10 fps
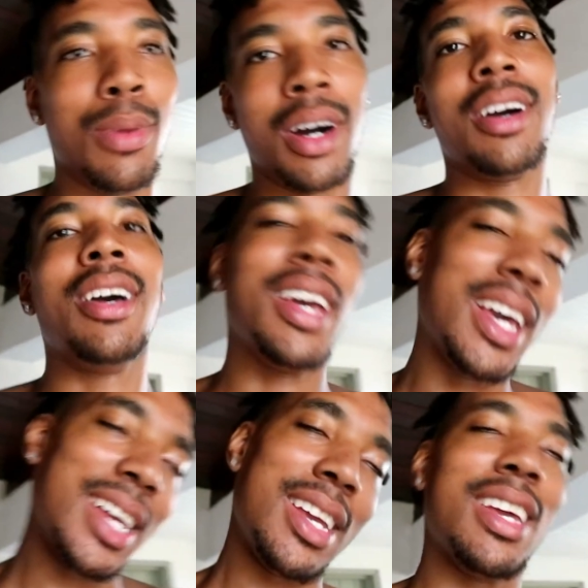But
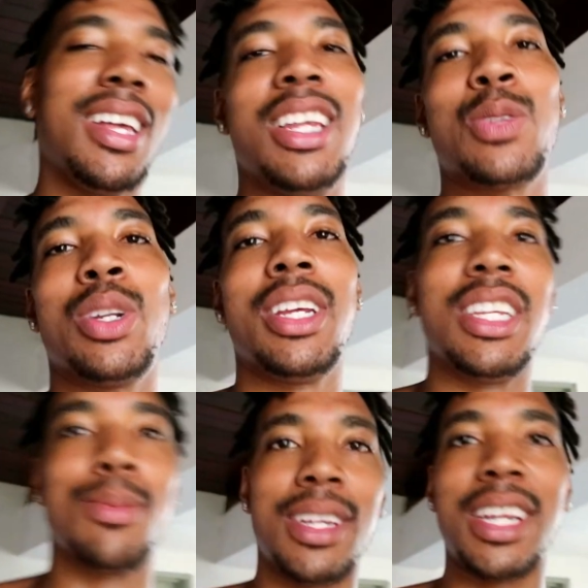hey, it is what it
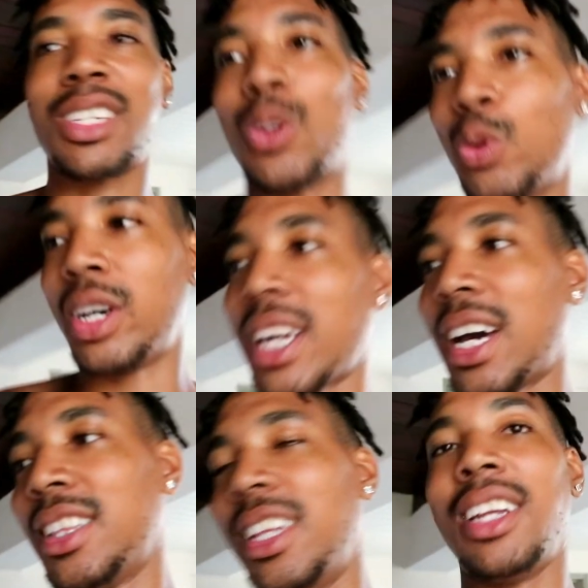is, man. That's the
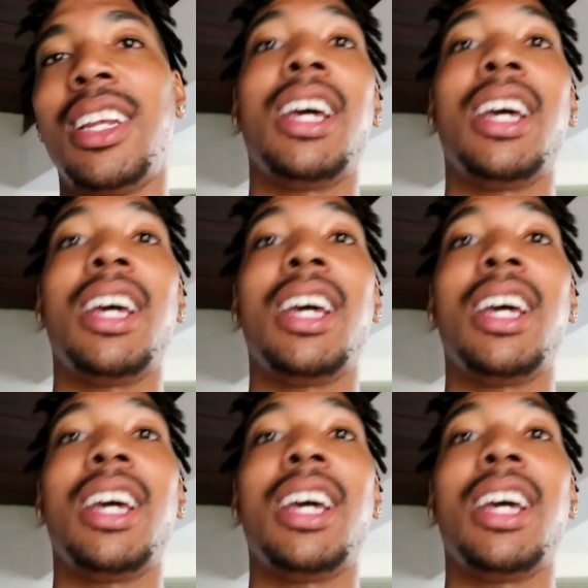workout done.